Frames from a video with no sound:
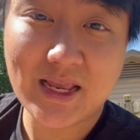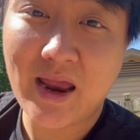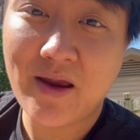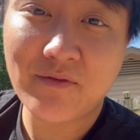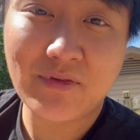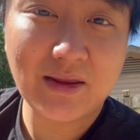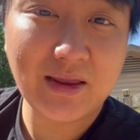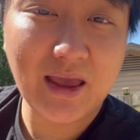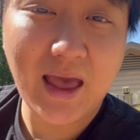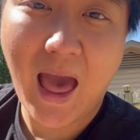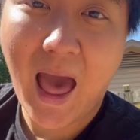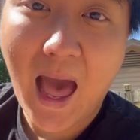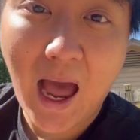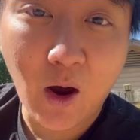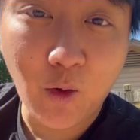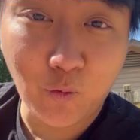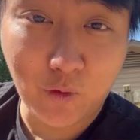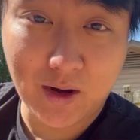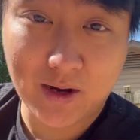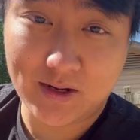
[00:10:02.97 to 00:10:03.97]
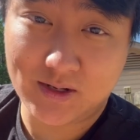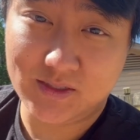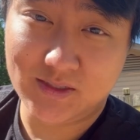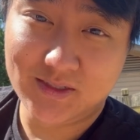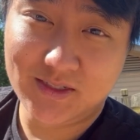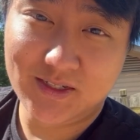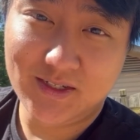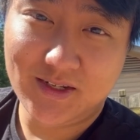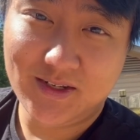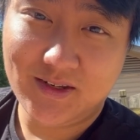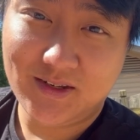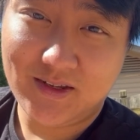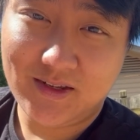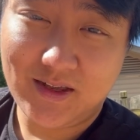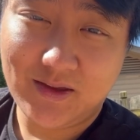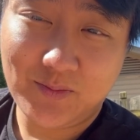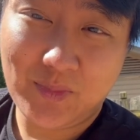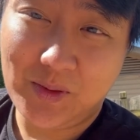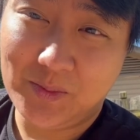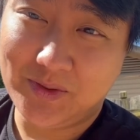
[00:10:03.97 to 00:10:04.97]
every hour.
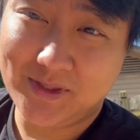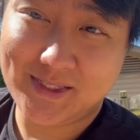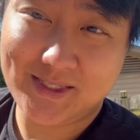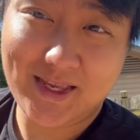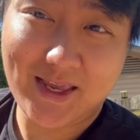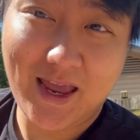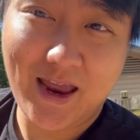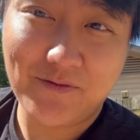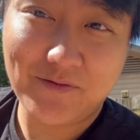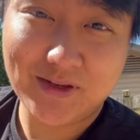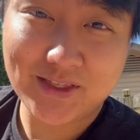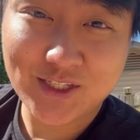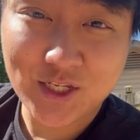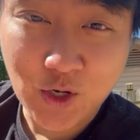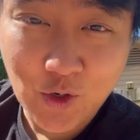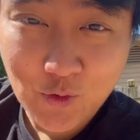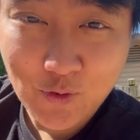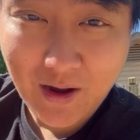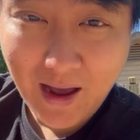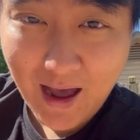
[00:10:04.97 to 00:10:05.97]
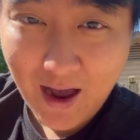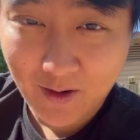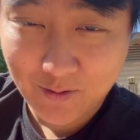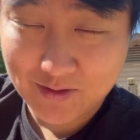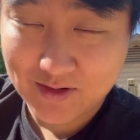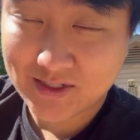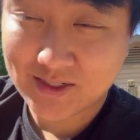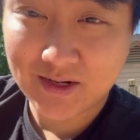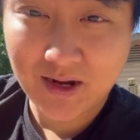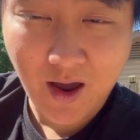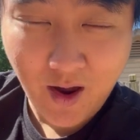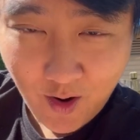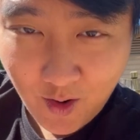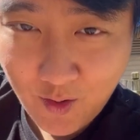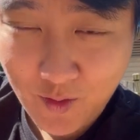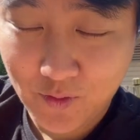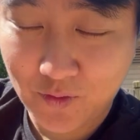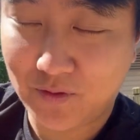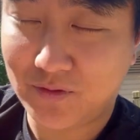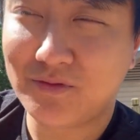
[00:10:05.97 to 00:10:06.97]
People say every 2 hours.
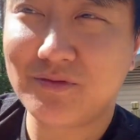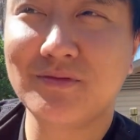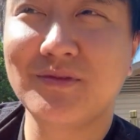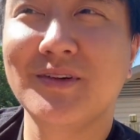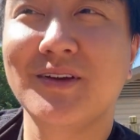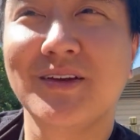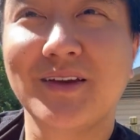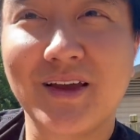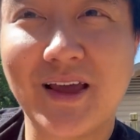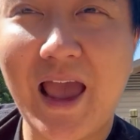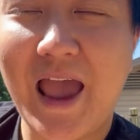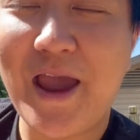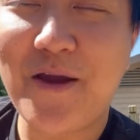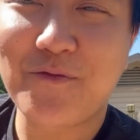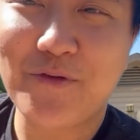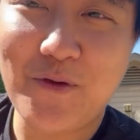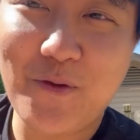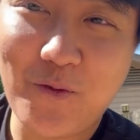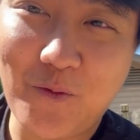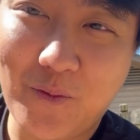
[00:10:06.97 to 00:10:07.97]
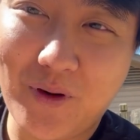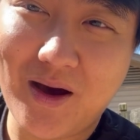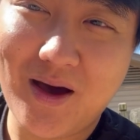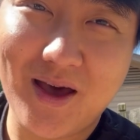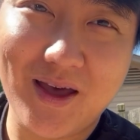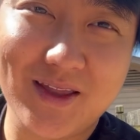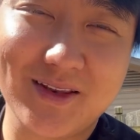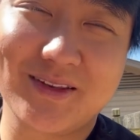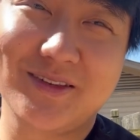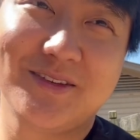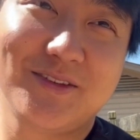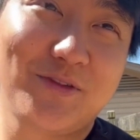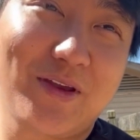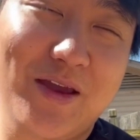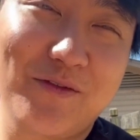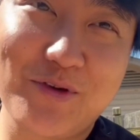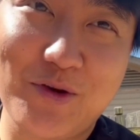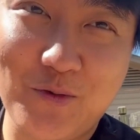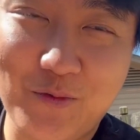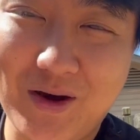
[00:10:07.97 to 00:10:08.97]
No, every 1
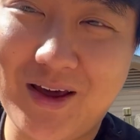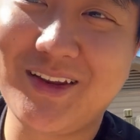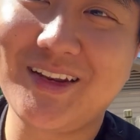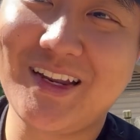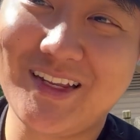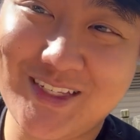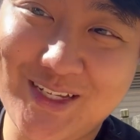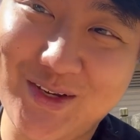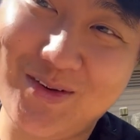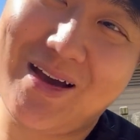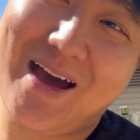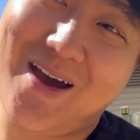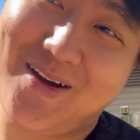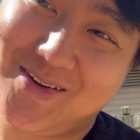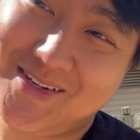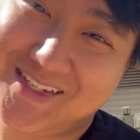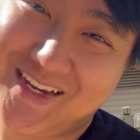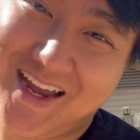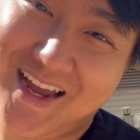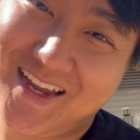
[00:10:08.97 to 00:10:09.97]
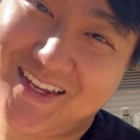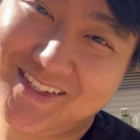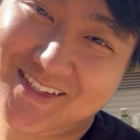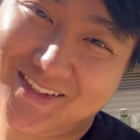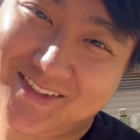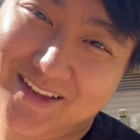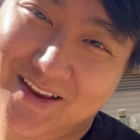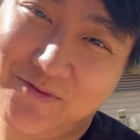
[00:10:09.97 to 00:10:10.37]
to 2 hours, guys.